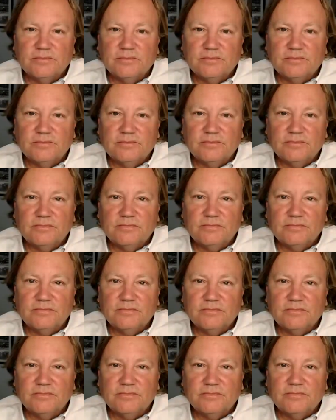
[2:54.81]

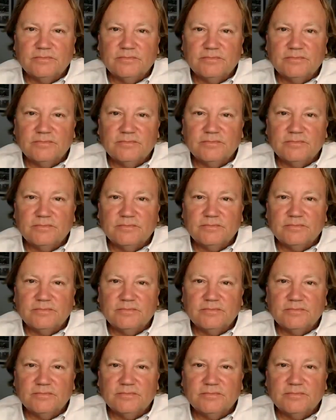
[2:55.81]

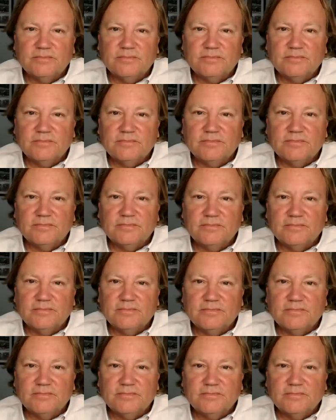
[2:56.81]

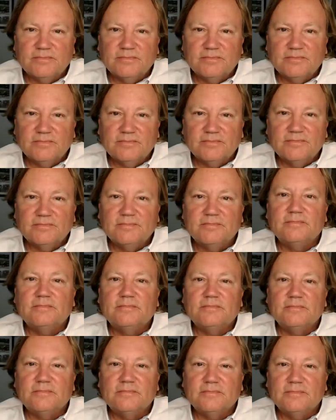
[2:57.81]

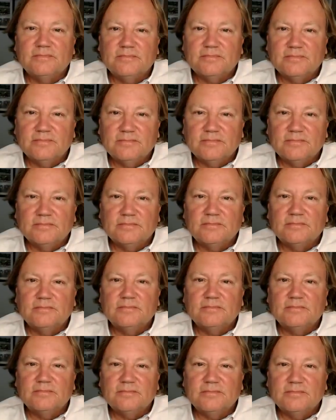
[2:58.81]

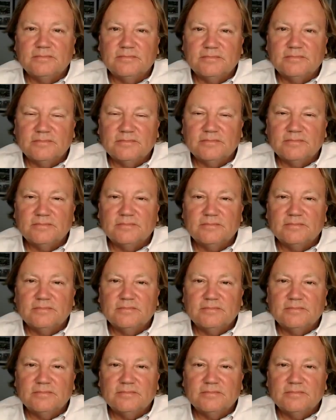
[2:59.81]
No words are spoken by the person on screen.